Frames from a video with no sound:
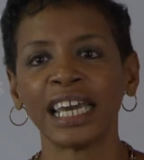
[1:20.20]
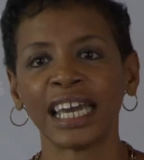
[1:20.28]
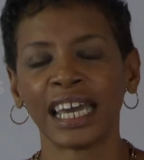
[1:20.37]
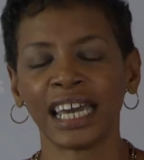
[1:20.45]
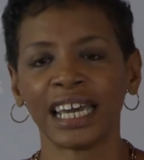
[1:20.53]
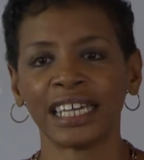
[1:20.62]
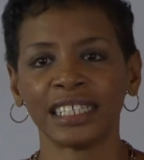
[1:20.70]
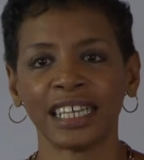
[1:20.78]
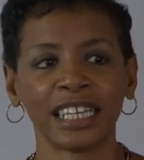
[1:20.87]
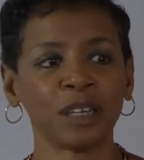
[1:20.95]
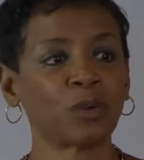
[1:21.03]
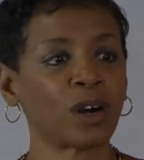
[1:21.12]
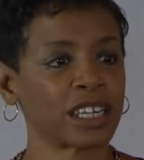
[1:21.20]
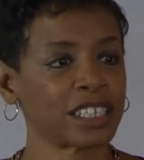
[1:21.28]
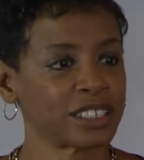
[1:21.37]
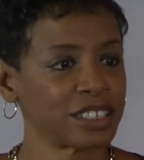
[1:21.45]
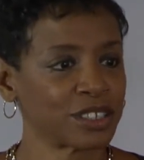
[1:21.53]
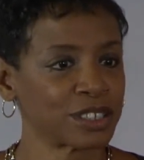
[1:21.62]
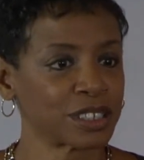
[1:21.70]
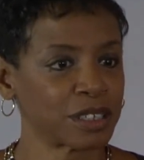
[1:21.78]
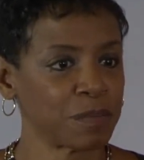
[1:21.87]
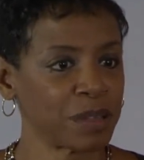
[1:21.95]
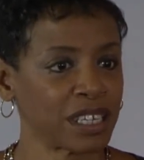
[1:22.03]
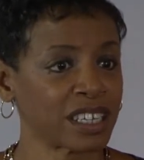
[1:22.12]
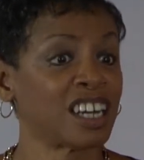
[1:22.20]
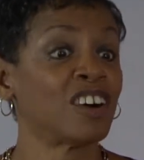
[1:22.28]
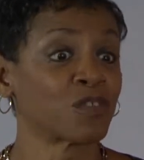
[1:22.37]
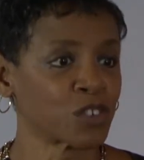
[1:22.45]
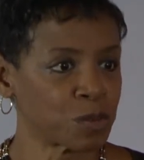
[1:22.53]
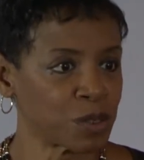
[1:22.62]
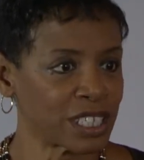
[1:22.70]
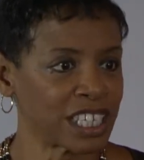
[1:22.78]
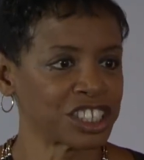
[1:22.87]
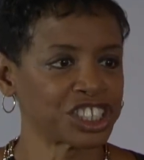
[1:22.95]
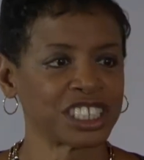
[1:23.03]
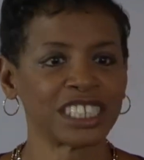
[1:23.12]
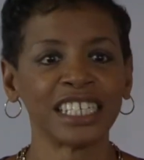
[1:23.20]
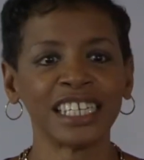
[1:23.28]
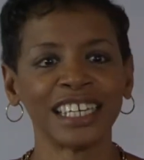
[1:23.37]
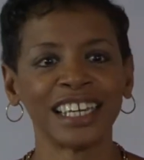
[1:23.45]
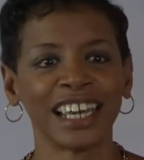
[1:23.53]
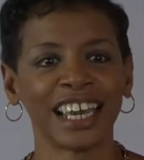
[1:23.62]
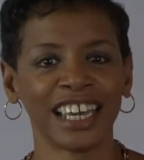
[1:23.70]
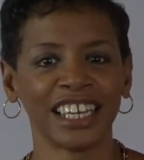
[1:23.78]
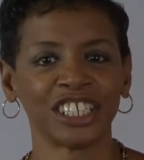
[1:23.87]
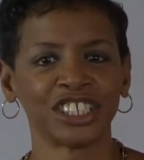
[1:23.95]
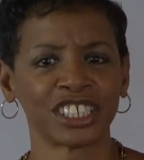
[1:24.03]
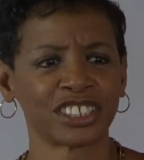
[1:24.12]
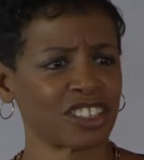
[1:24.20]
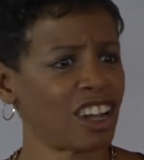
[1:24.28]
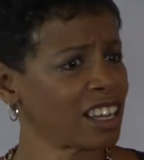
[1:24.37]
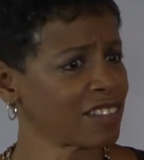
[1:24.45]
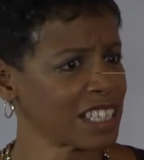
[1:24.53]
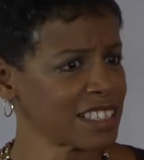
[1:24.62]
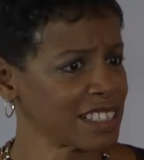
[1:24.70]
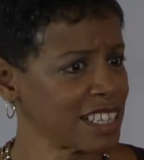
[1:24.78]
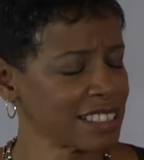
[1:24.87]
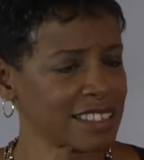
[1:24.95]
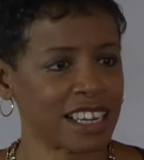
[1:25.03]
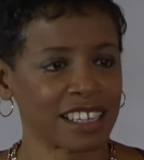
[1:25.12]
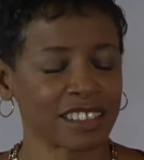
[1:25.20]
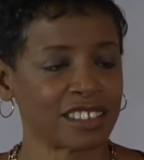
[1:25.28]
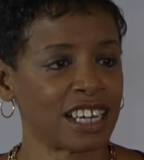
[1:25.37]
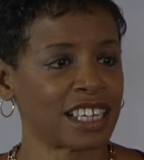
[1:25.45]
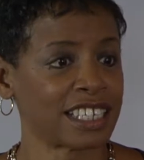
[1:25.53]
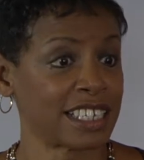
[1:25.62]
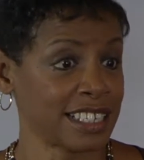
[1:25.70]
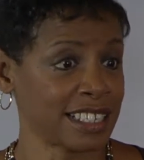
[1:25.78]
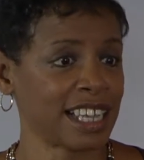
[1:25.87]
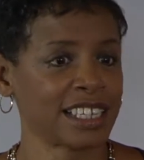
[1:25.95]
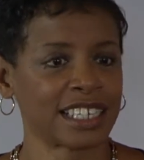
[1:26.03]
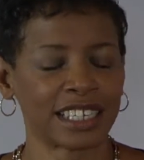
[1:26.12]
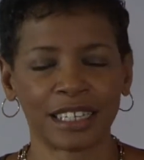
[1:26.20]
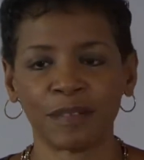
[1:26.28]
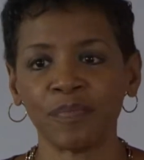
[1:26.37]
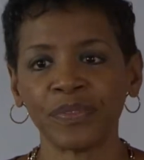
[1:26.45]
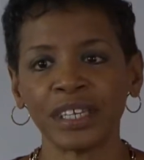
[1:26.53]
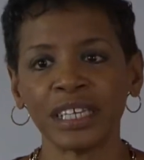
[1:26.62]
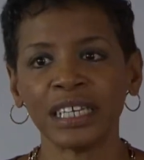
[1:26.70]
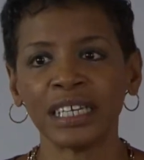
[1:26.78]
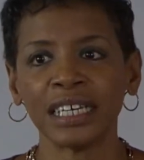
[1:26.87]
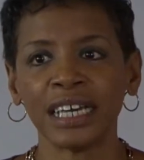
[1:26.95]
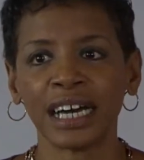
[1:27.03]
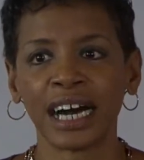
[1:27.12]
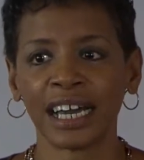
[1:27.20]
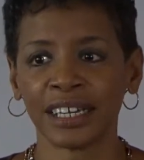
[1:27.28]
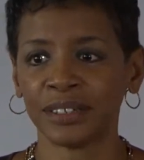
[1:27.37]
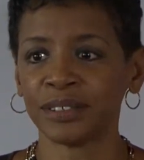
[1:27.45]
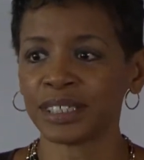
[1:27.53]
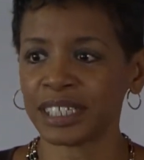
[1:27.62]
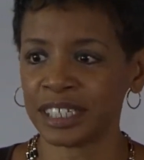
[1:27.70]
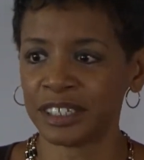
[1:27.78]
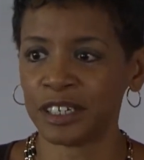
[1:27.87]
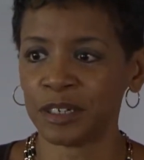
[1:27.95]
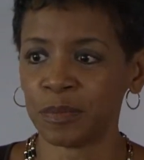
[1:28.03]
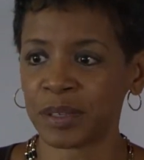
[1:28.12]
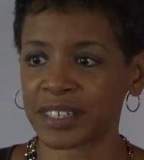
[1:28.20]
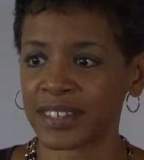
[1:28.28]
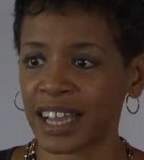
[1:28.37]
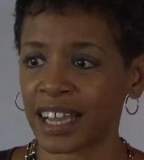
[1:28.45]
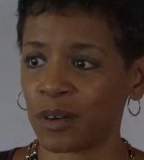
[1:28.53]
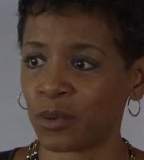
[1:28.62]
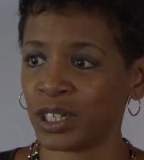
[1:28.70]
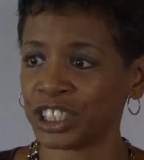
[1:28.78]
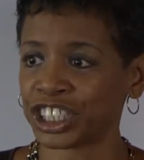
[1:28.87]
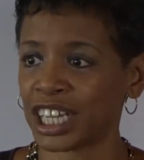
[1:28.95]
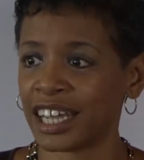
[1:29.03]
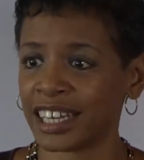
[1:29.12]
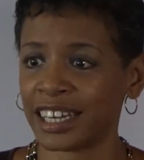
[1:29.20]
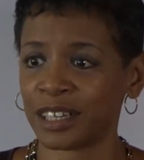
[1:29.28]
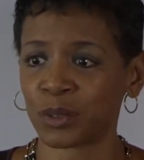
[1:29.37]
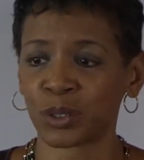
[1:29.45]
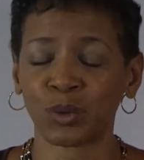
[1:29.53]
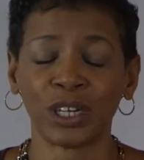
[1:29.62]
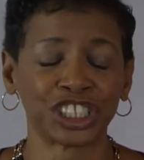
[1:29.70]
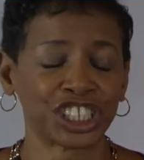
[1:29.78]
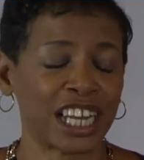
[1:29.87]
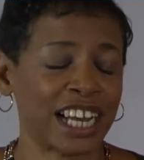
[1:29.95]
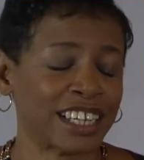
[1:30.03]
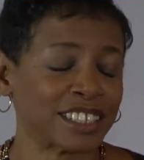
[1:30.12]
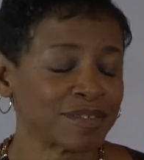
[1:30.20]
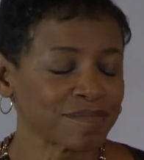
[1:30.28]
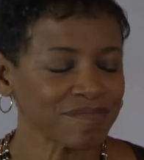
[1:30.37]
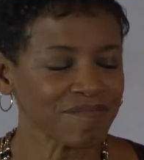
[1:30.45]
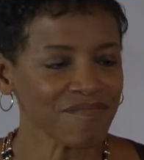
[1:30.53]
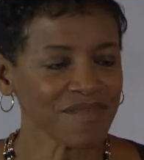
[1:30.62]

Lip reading: and that he wanted her to be comfortable as she ages and all of these things. And I said to him, I only hope, because I got one shot at it with one child,